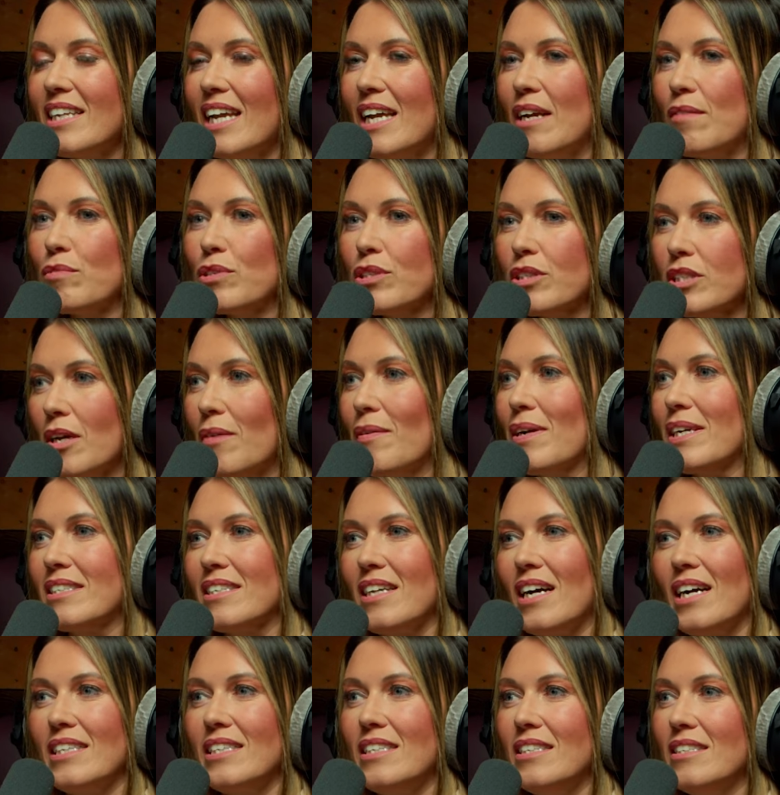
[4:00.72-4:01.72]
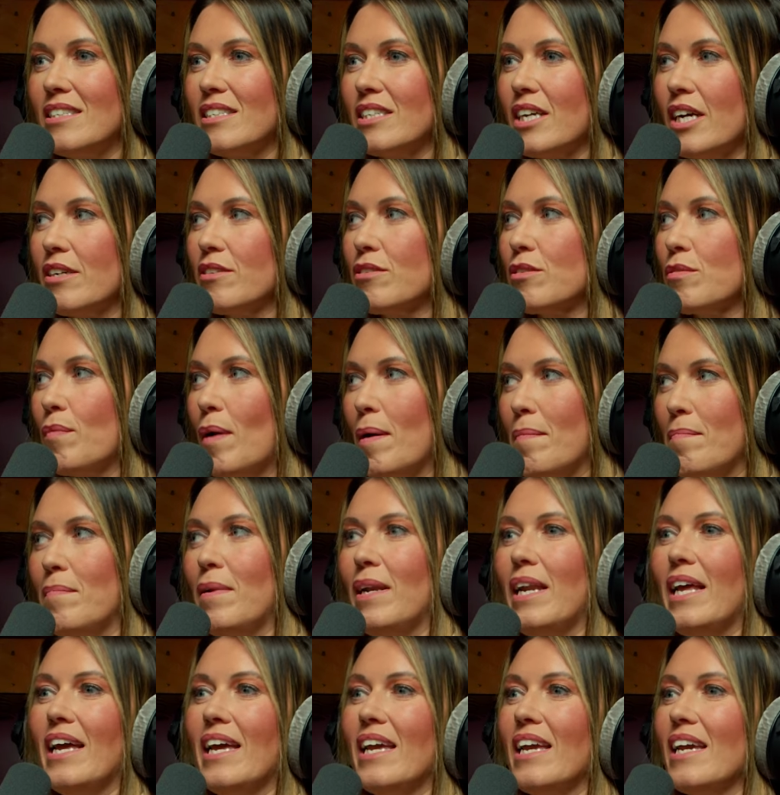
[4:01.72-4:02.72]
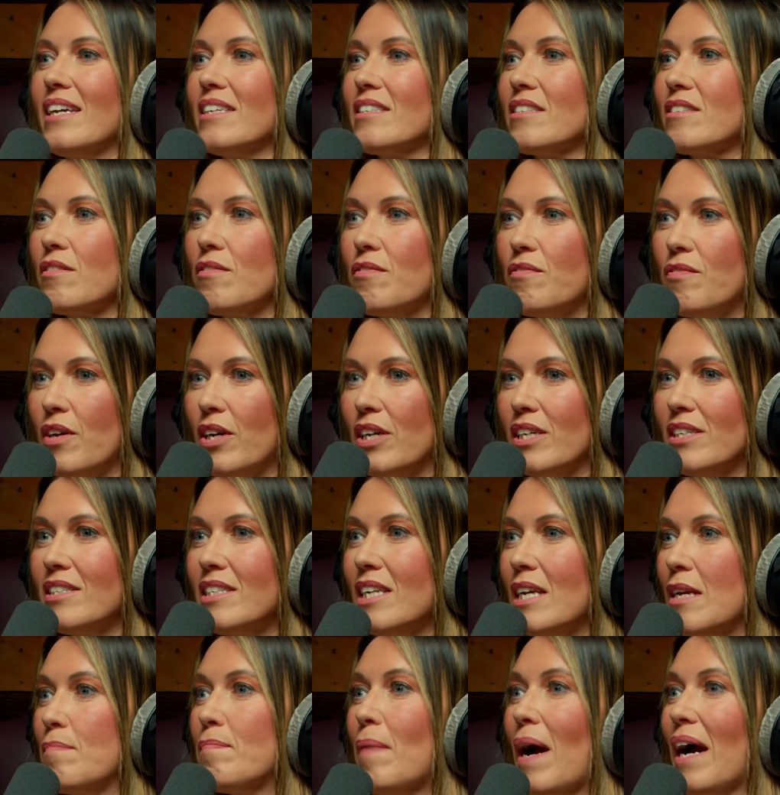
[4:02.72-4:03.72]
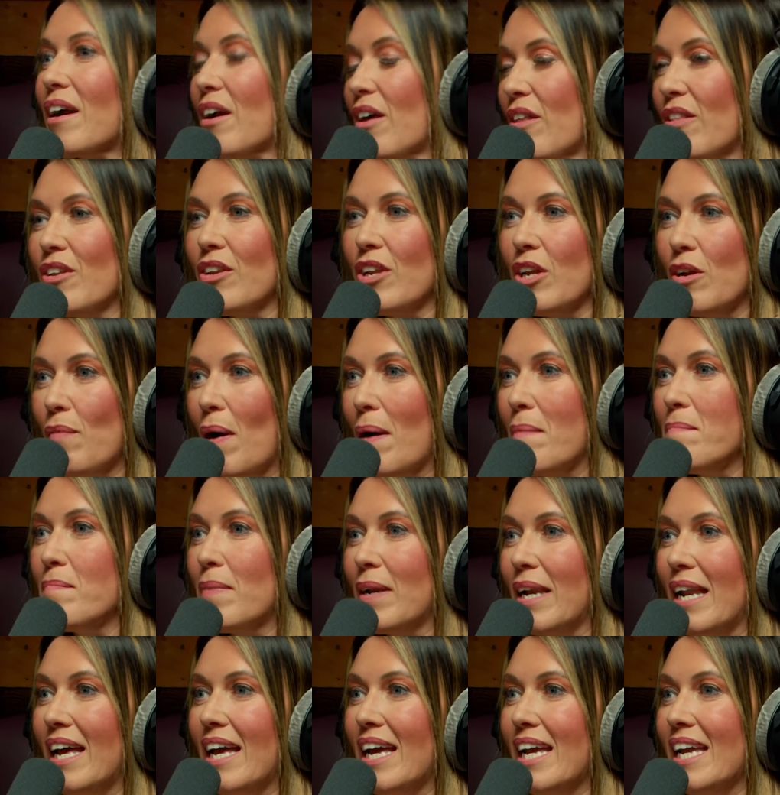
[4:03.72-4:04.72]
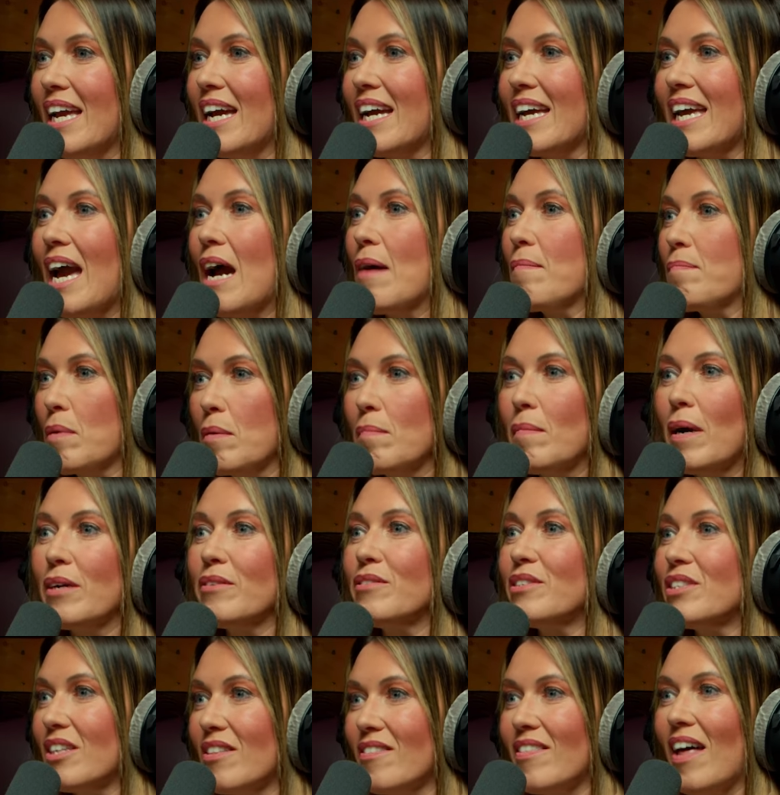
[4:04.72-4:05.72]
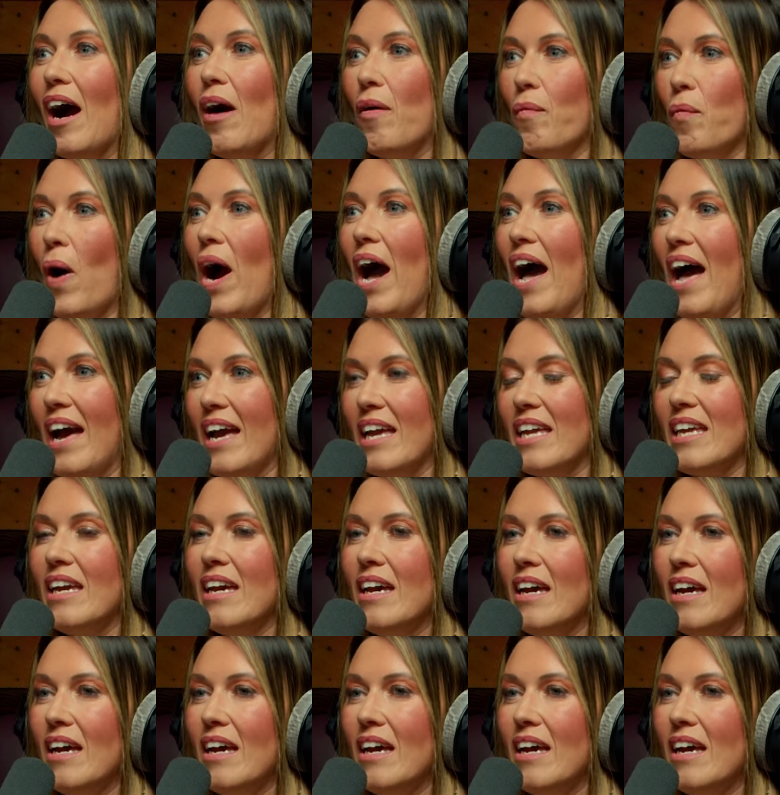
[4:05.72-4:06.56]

it was so exciting to go to Wembley as the first team back at the new Wembley and get promoted that way.